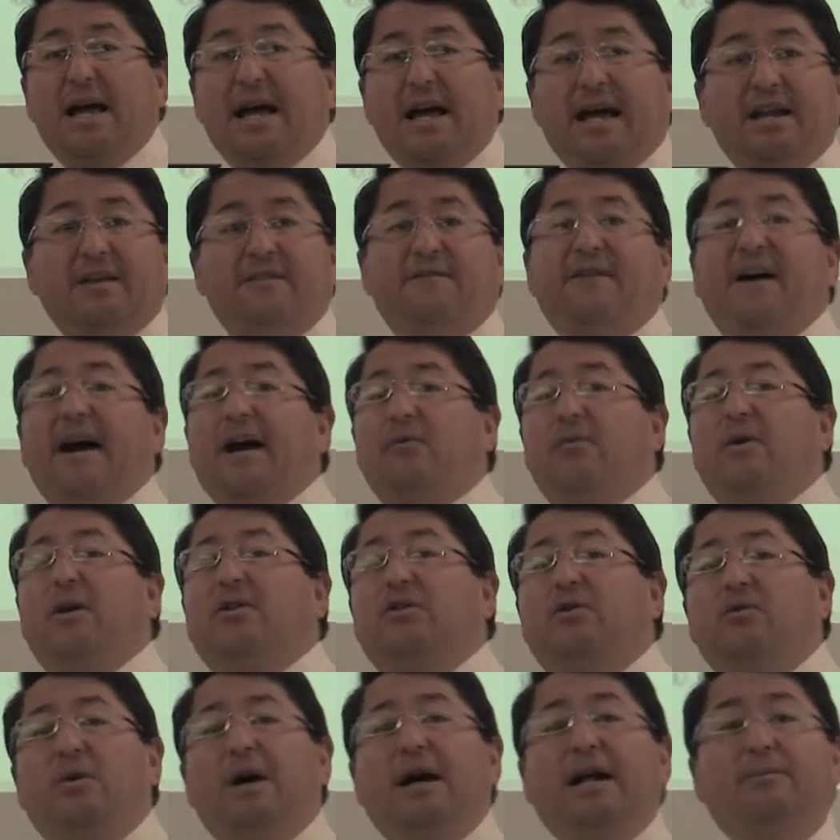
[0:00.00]
And if I
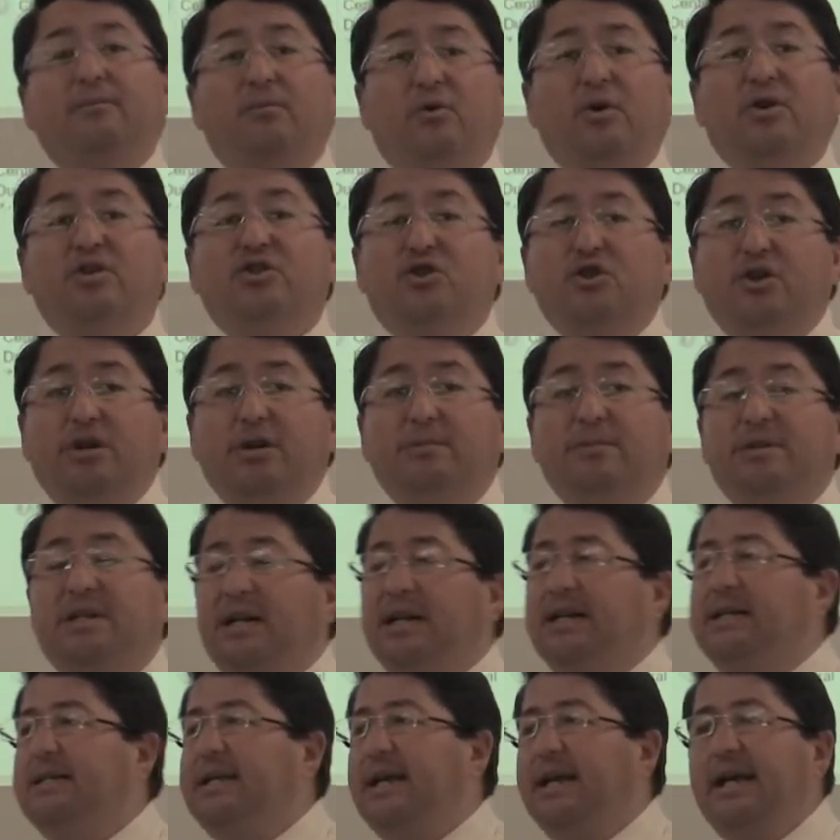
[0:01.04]
were to add more terms,
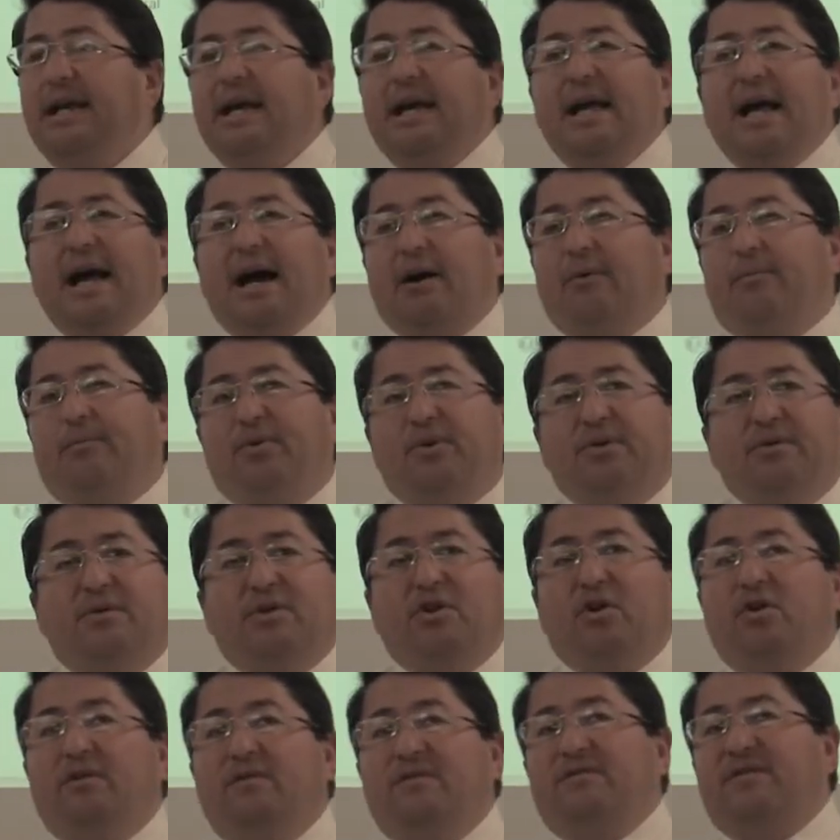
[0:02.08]
let's say I'll
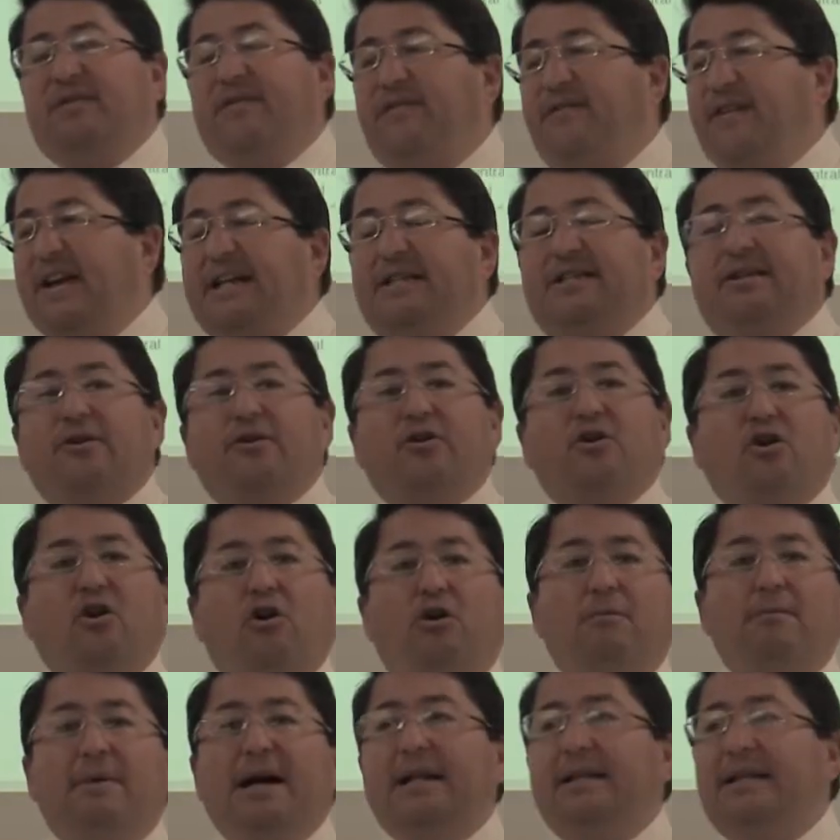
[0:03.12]
put fixer,
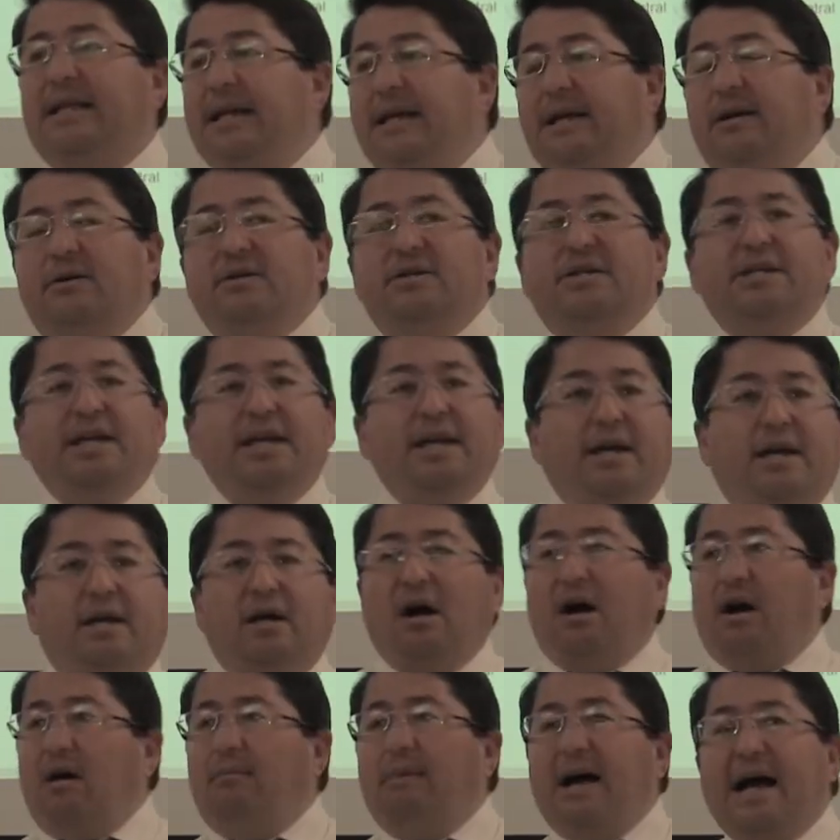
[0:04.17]
comma, TLC,
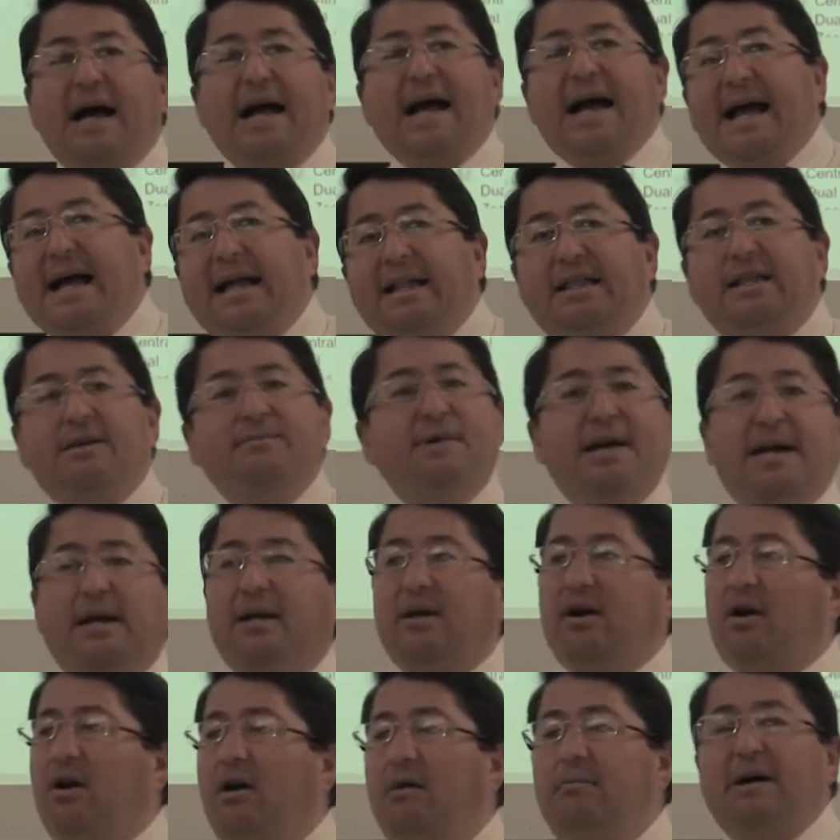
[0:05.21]
comma,
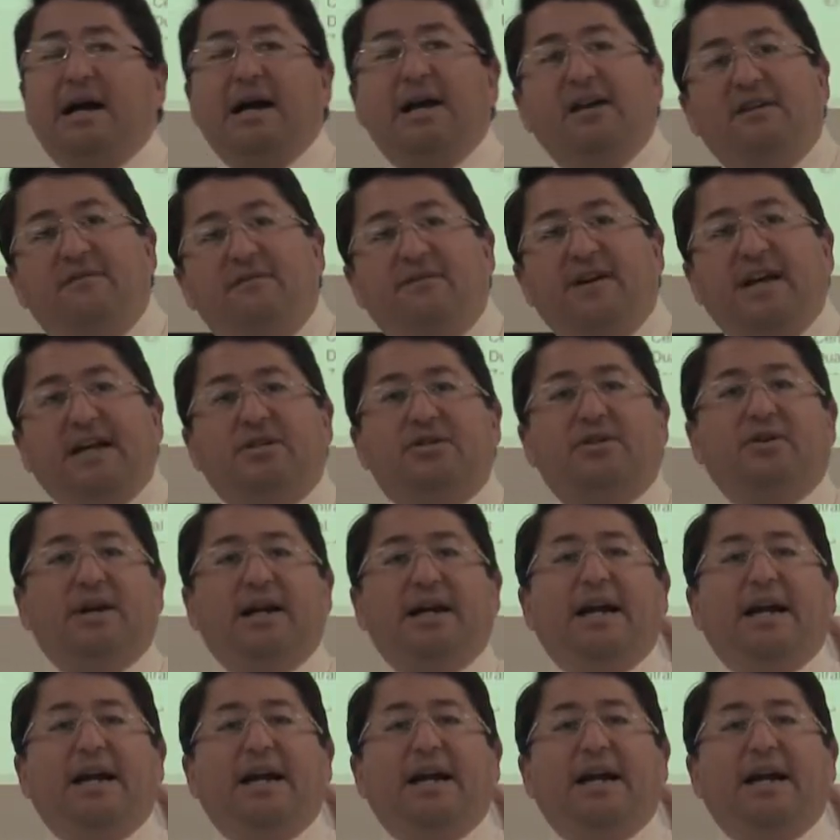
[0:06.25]
handyman, comma, investor.